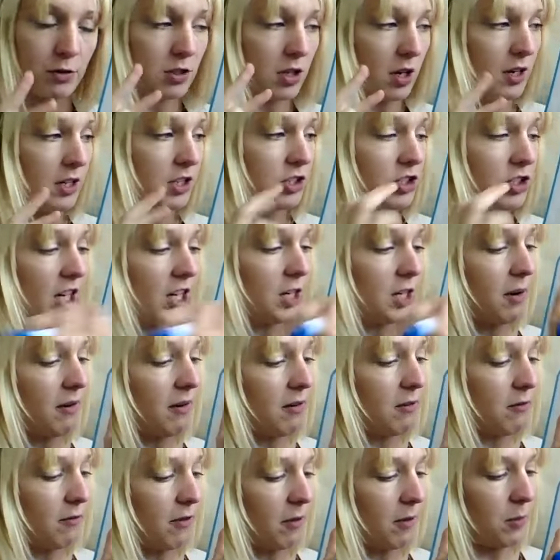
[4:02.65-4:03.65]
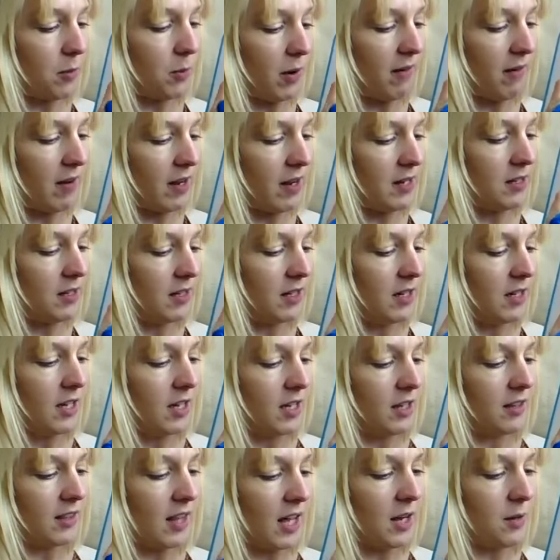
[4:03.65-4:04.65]
So in January and February,
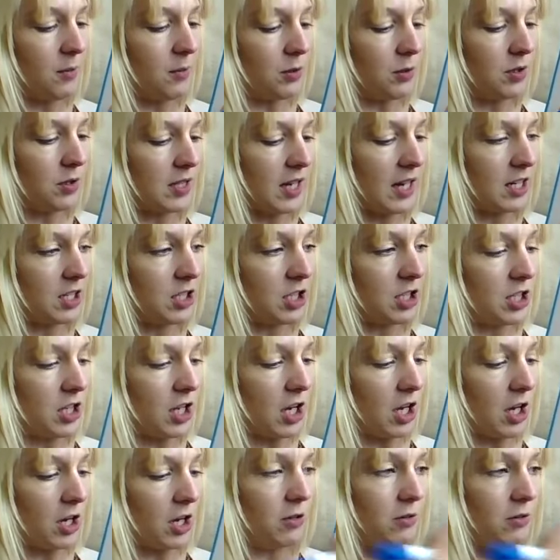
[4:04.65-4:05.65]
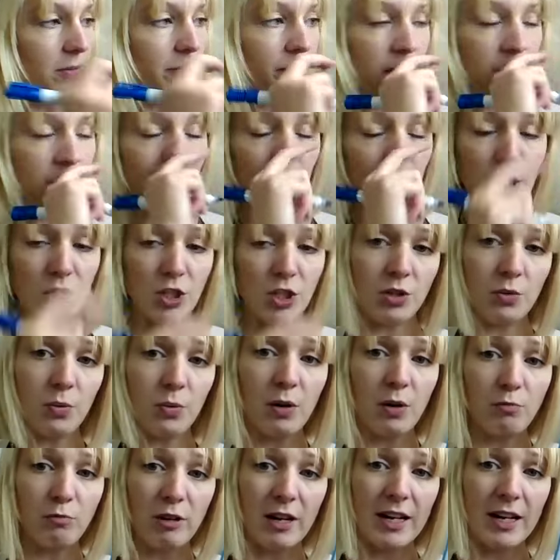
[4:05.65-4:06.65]
they will say to you, because you
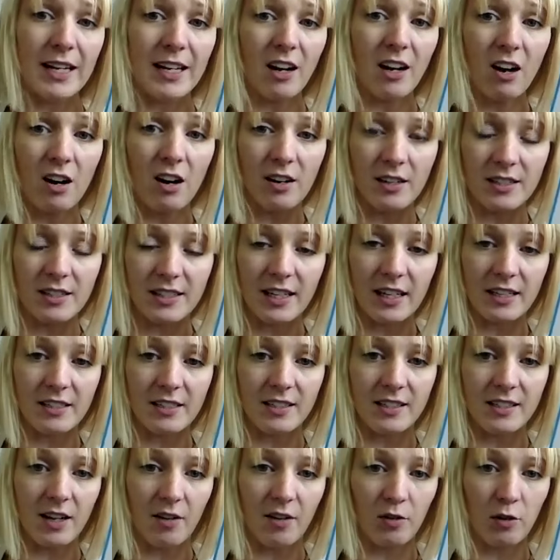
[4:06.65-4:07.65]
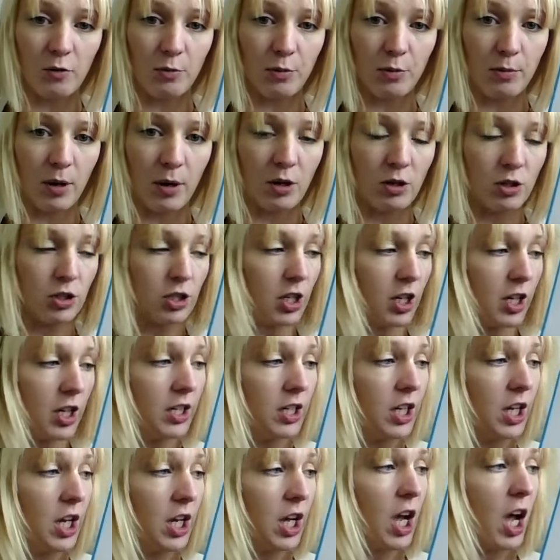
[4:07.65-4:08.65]
worked really hard to get to this level of
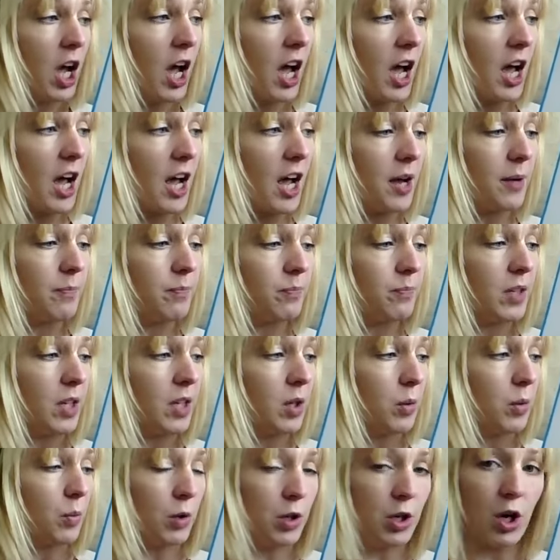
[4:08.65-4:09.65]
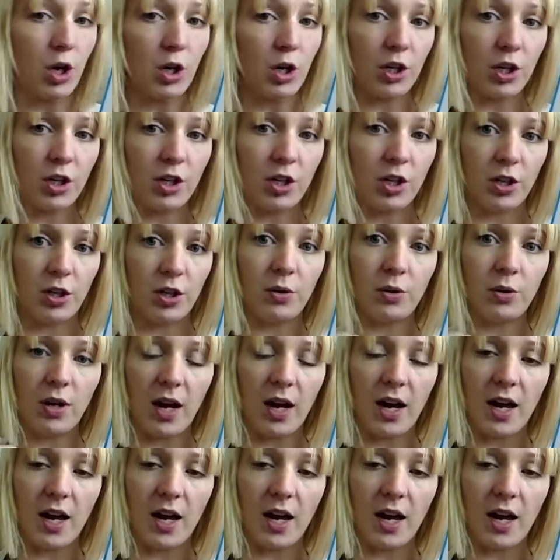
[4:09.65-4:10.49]
promotion, we're not going to